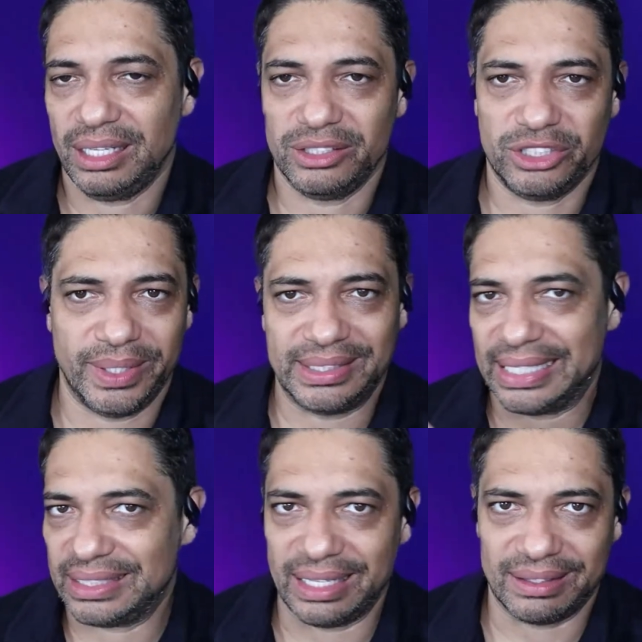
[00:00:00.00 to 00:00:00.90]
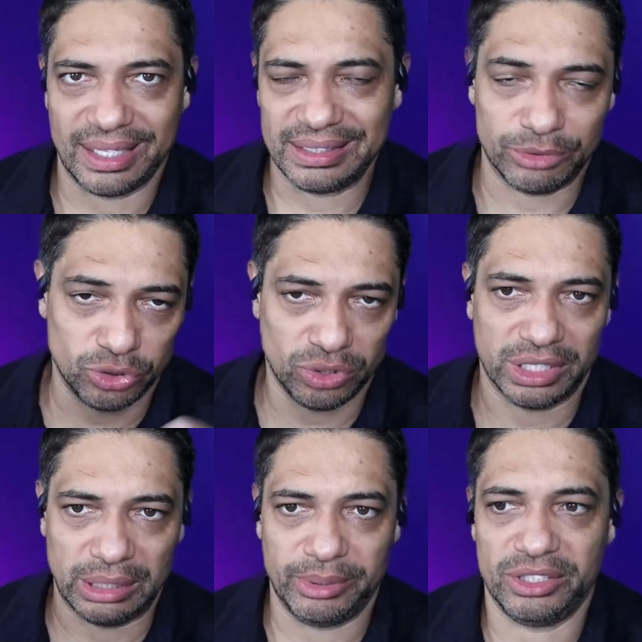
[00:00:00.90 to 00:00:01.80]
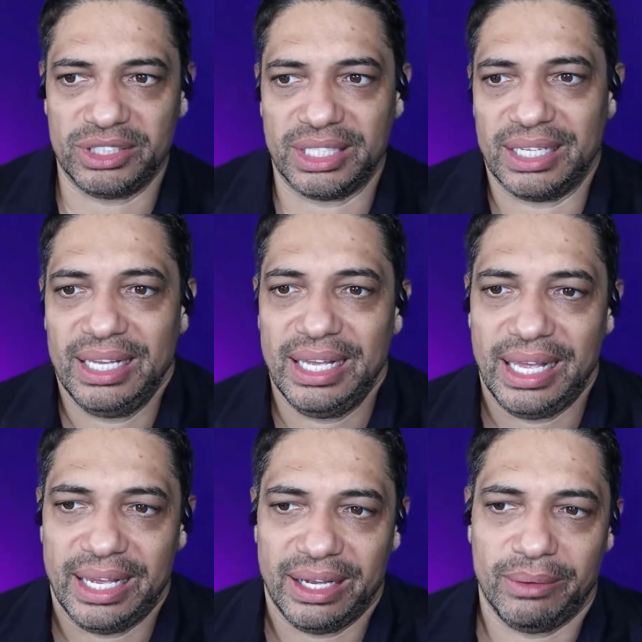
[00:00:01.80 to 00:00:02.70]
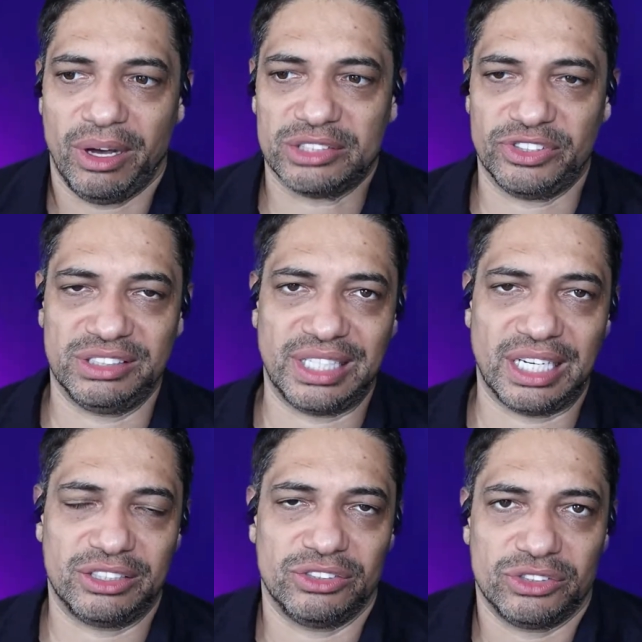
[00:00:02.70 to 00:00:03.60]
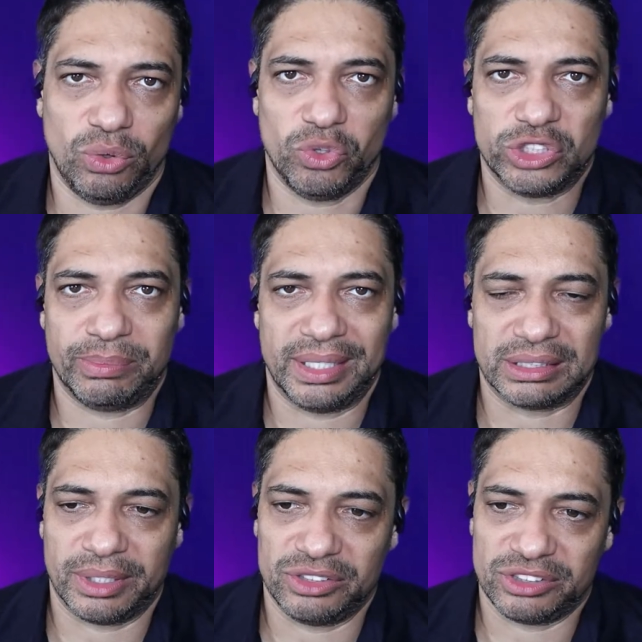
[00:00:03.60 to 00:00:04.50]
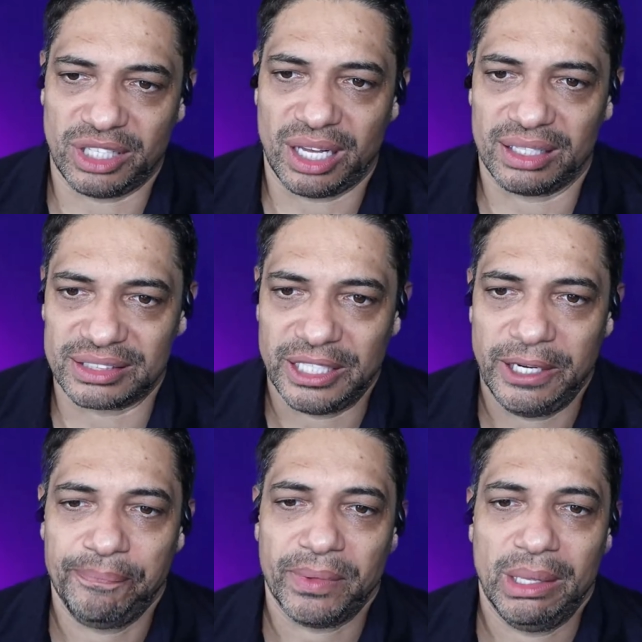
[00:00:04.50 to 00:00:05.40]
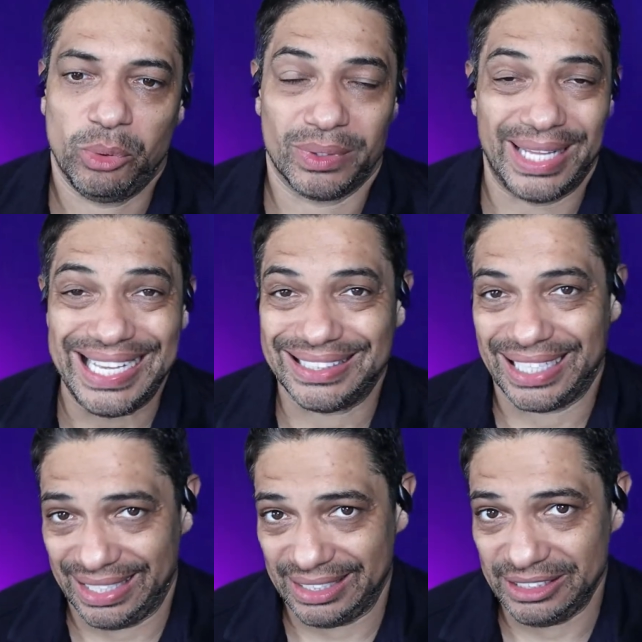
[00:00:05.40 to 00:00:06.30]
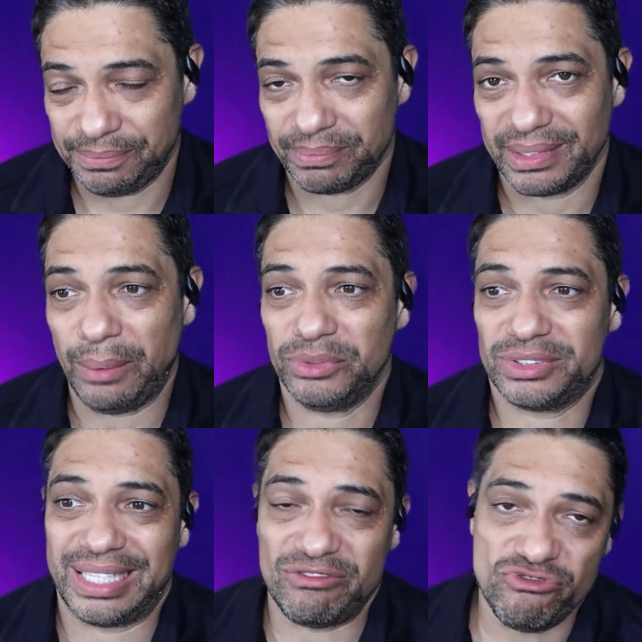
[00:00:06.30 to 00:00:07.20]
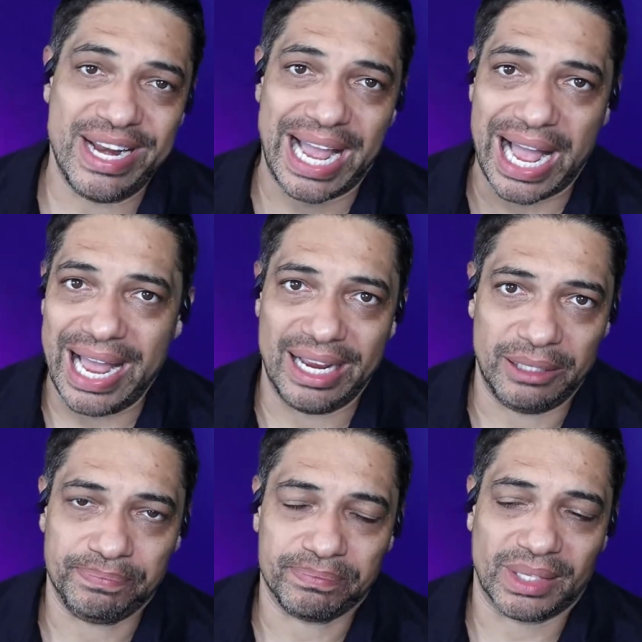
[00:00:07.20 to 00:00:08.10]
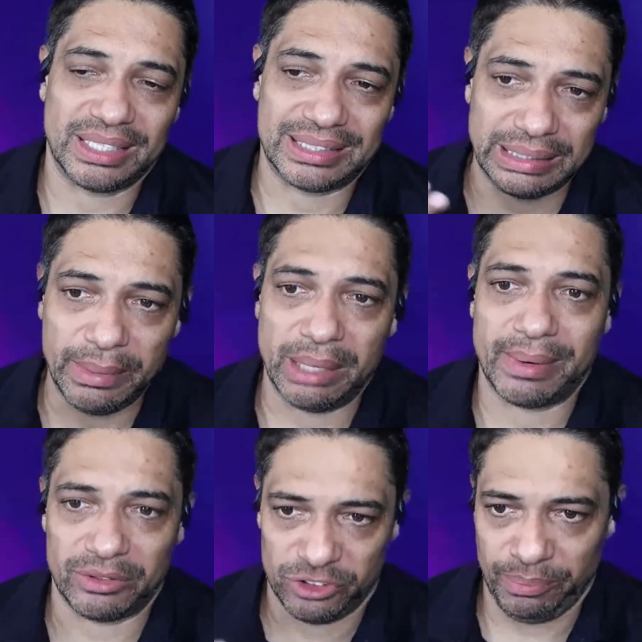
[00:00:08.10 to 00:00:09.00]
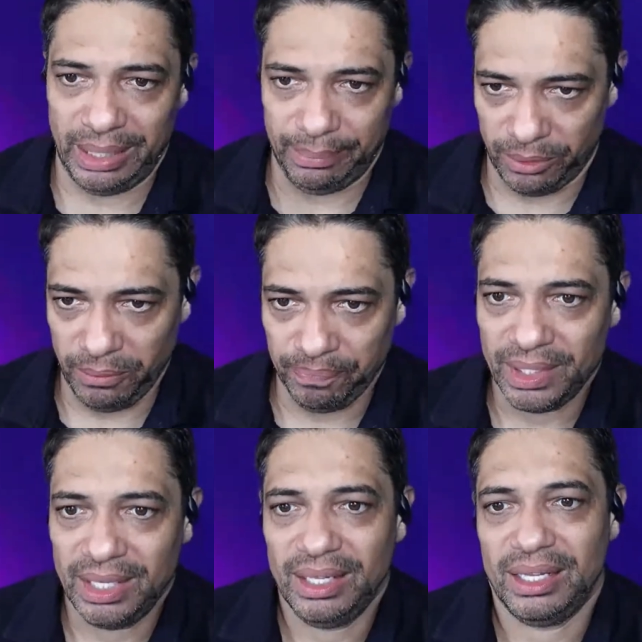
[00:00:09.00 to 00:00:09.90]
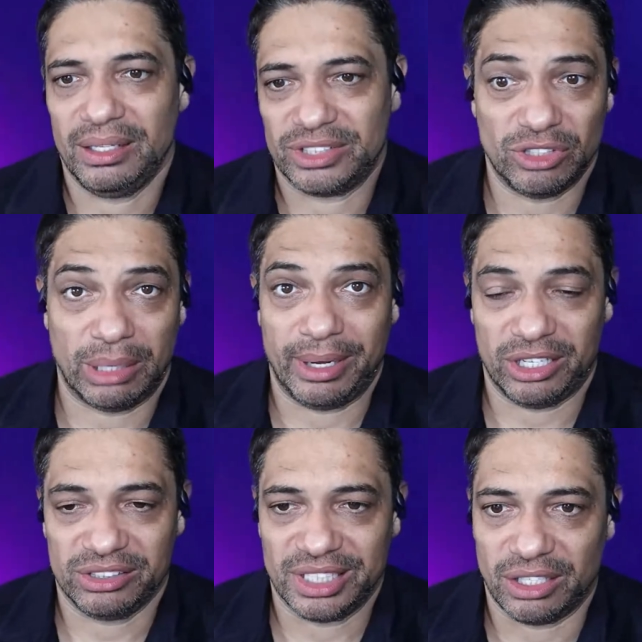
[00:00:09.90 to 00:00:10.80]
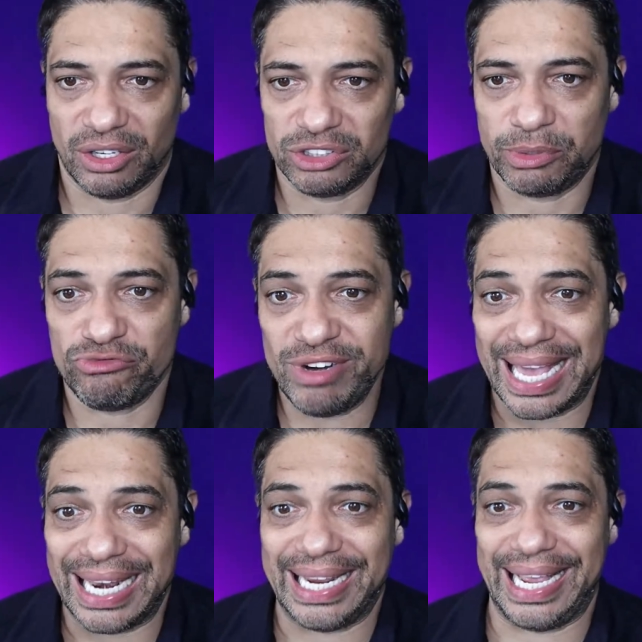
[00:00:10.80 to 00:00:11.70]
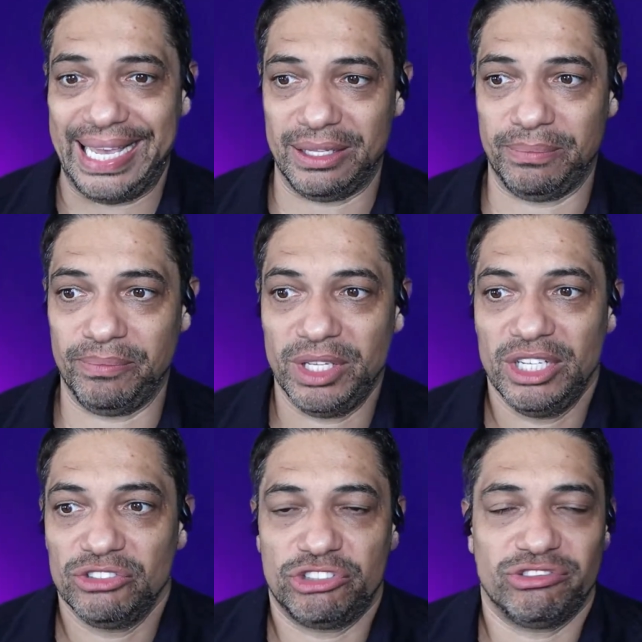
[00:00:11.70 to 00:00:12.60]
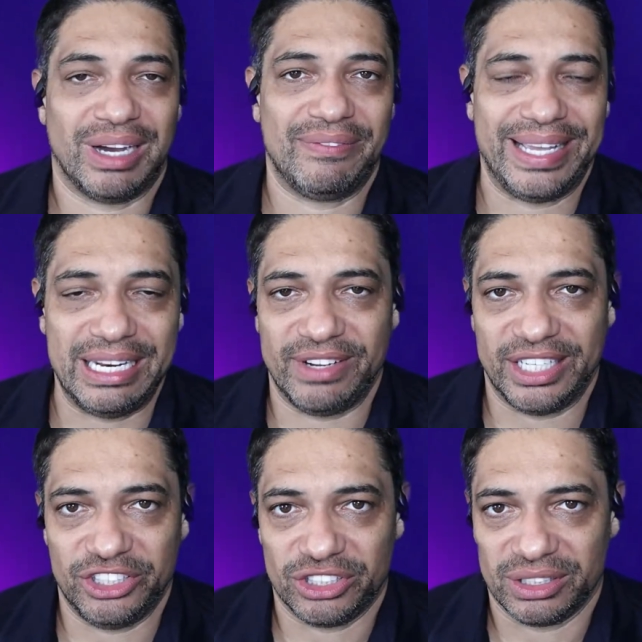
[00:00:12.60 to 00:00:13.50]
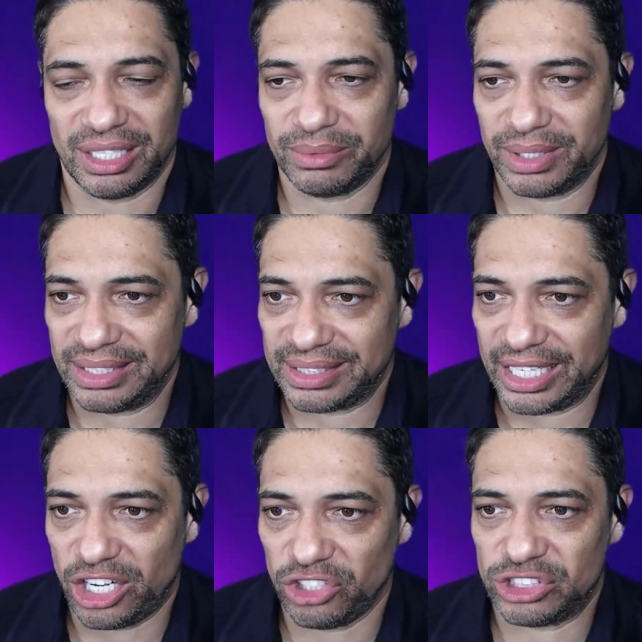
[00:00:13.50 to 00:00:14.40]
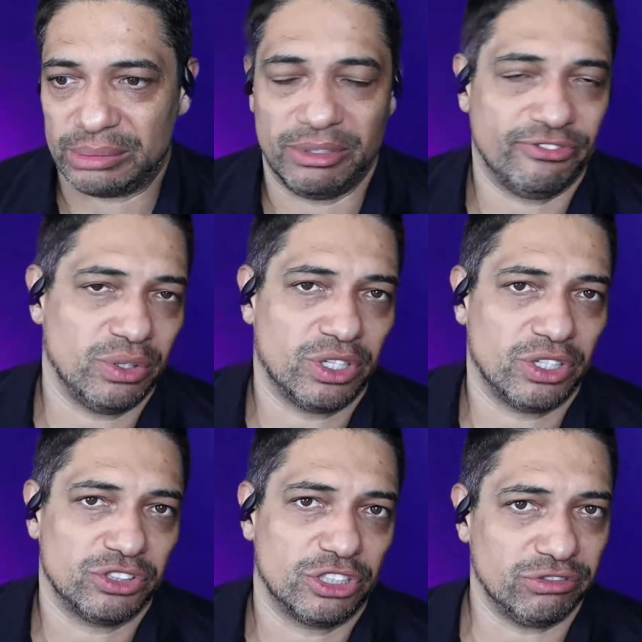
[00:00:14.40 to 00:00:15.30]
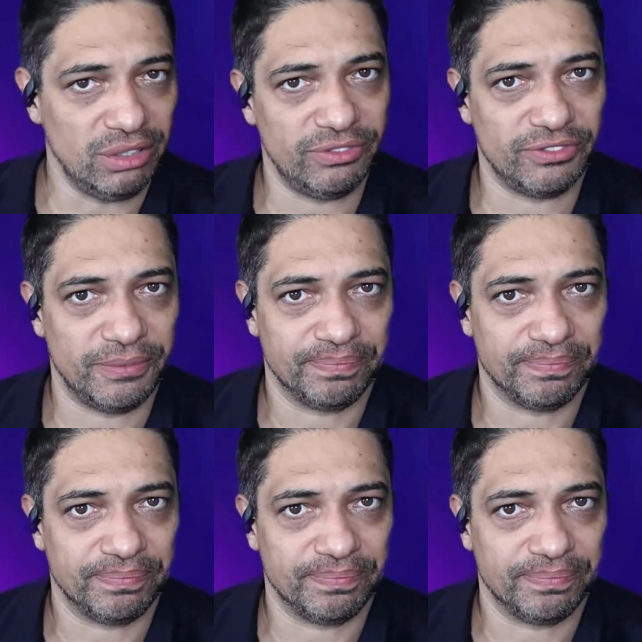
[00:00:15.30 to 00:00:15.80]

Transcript: doing day-to-day things. I'm sure they're going to be using artificial intelligence to automate some of those tasks. But what they're saying is they want to then rehire a similar amount of people. So it's not about cutting costs, but reallocate them to drive innovation and what they say customer-focused growth.